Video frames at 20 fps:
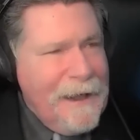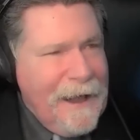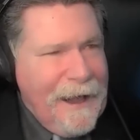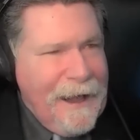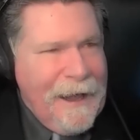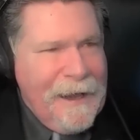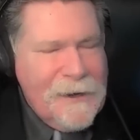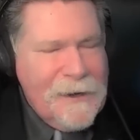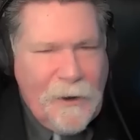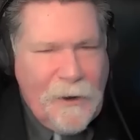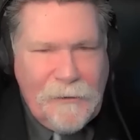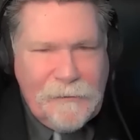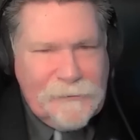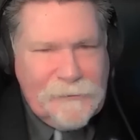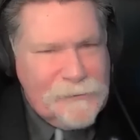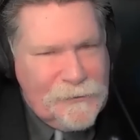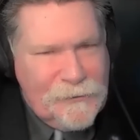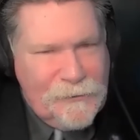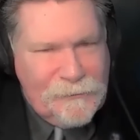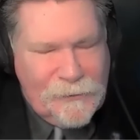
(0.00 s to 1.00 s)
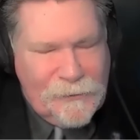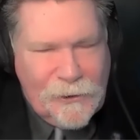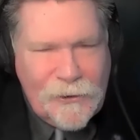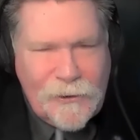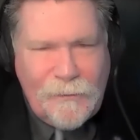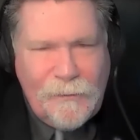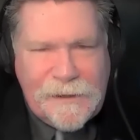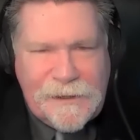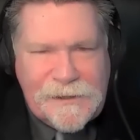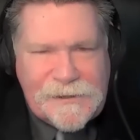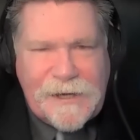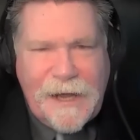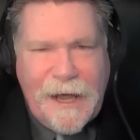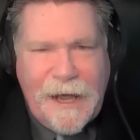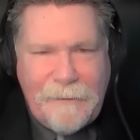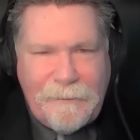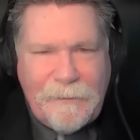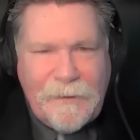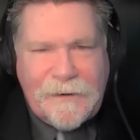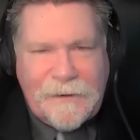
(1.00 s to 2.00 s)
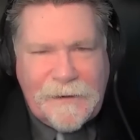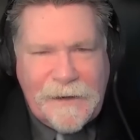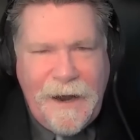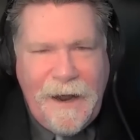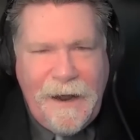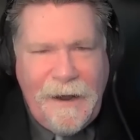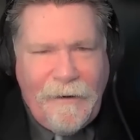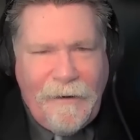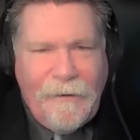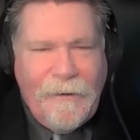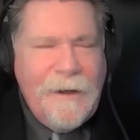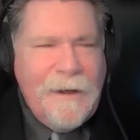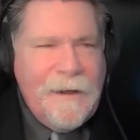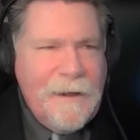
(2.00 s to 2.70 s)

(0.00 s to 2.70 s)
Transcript: And you look what has happened now.